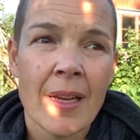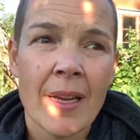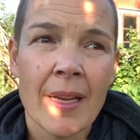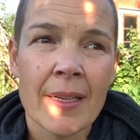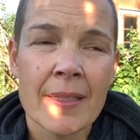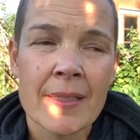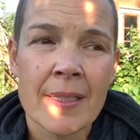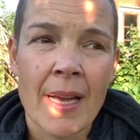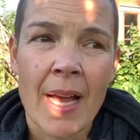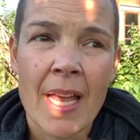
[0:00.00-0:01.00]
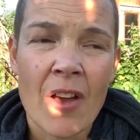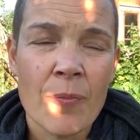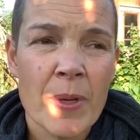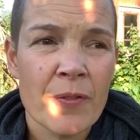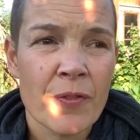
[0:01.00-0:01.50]
And I have
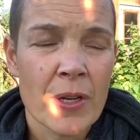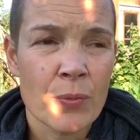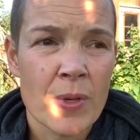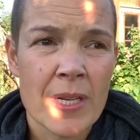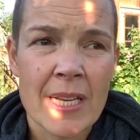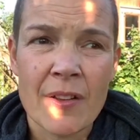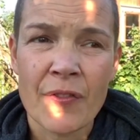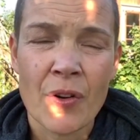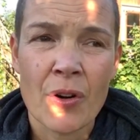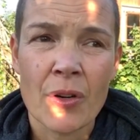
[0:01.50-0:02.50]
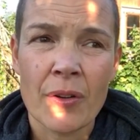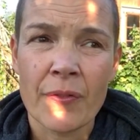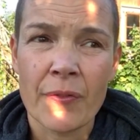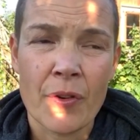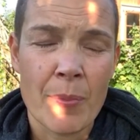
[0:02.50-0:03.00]
been friend with Nini
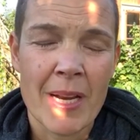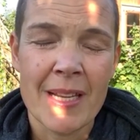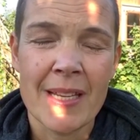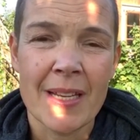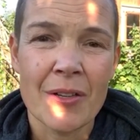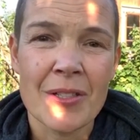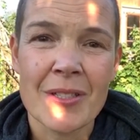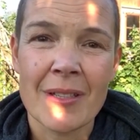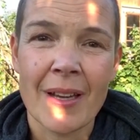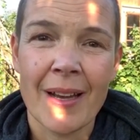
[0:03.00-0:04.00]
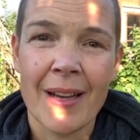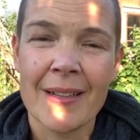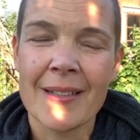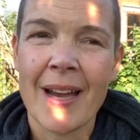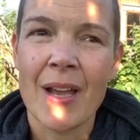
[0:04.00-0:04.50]
for many years,
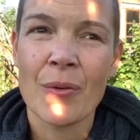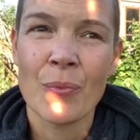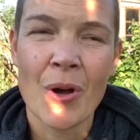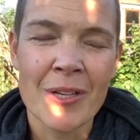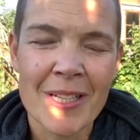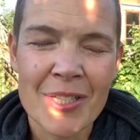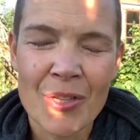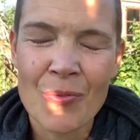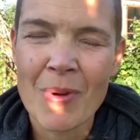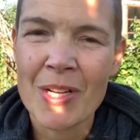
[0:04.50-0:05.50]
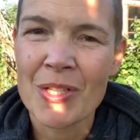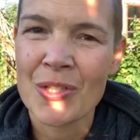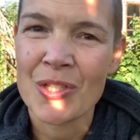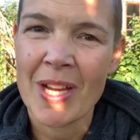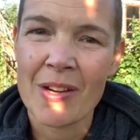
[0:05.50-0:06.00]
and I wanted so much
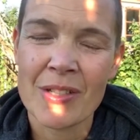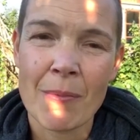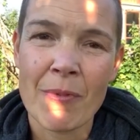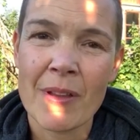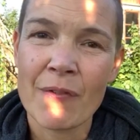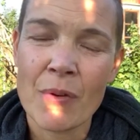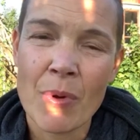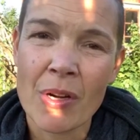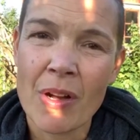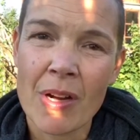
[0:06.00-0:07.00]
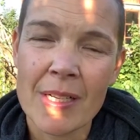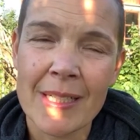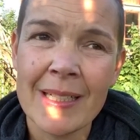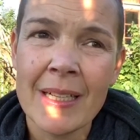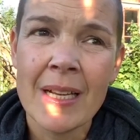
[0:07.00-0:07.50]
to share something from her
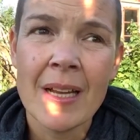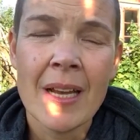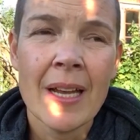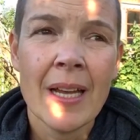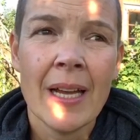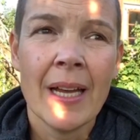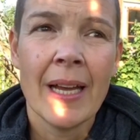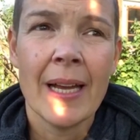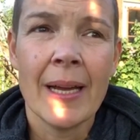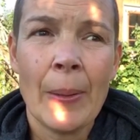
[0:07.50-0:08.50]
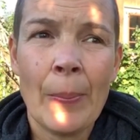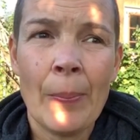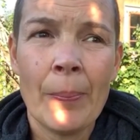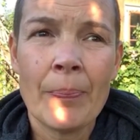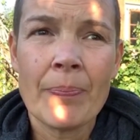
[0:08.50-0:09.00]
garden. And